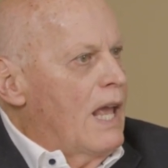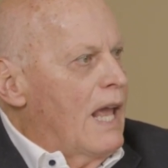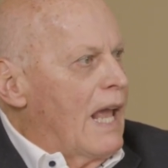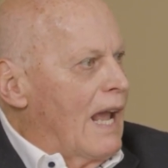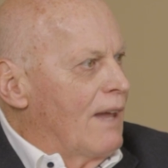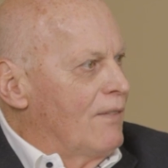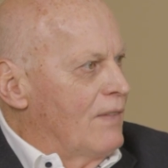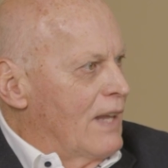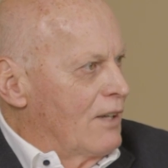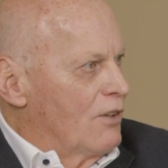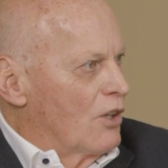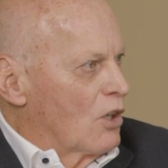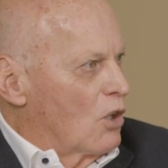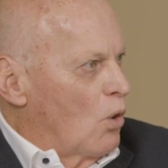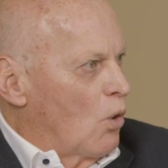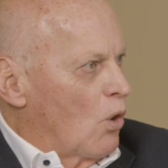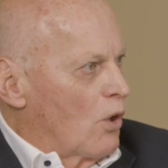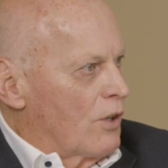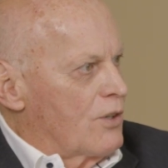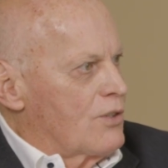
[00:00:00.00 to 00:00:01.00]
And then the
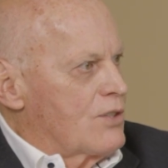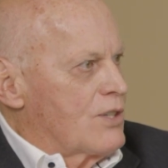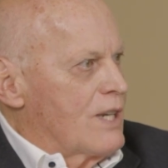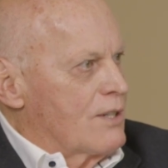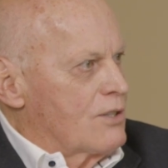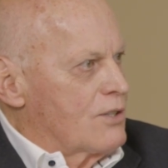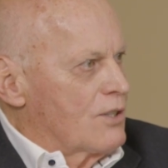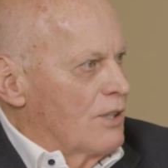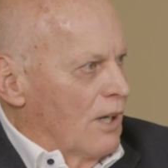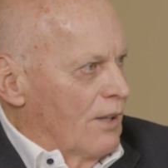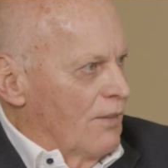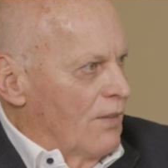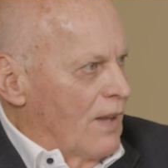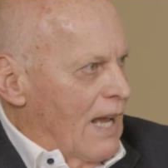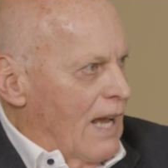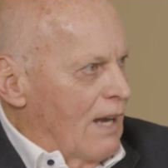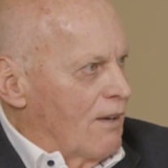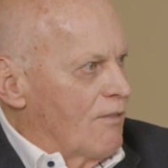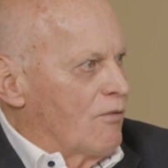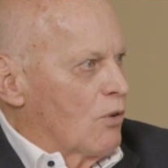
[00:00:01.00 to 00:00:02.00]
court sets on
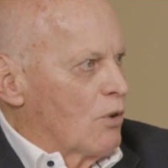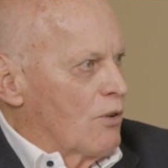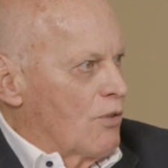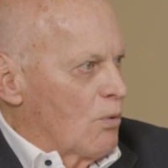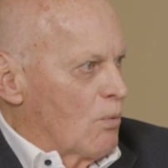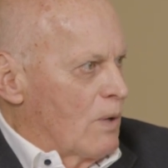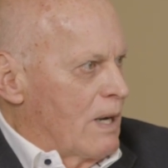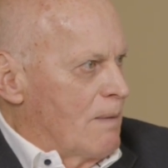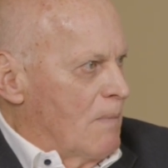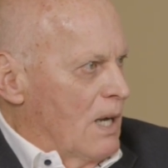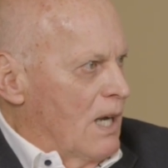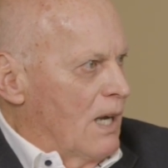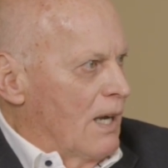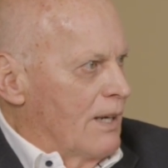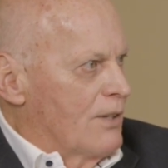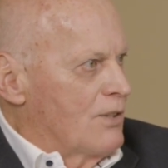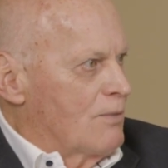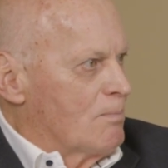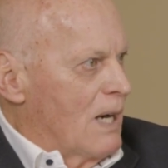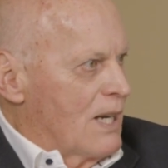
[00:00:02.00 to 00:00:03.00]
that for 3
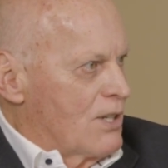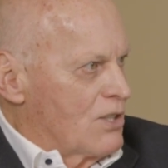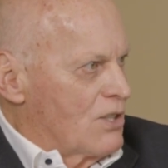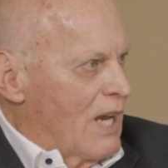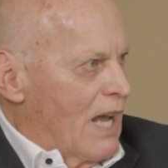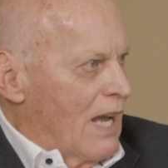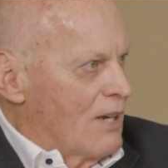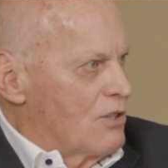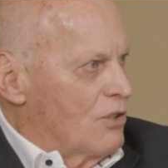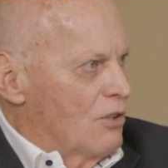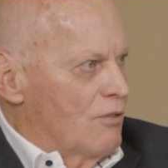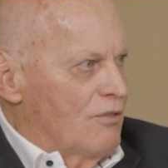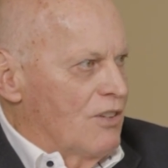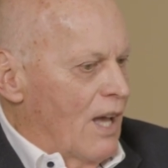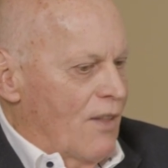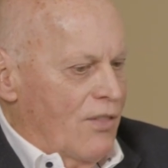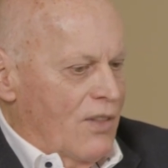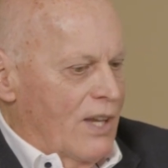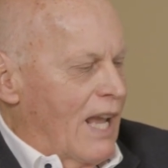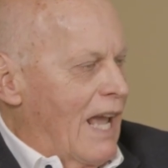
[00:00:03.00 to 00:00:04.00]
months by statute.
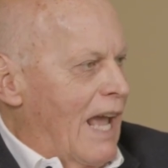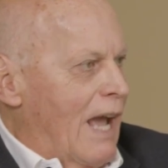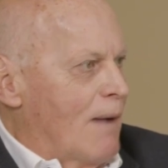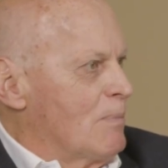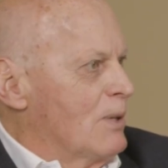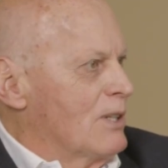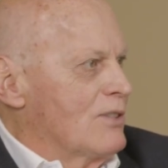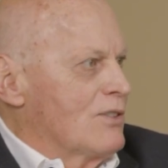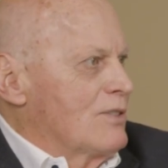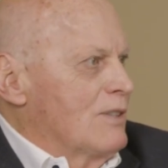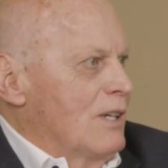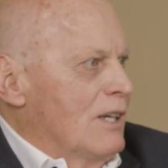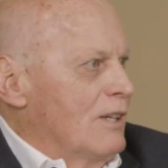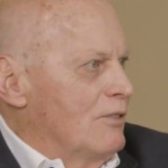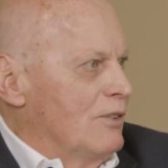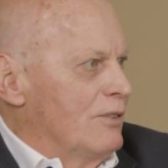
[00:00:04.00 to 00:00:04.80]
Nothing happens.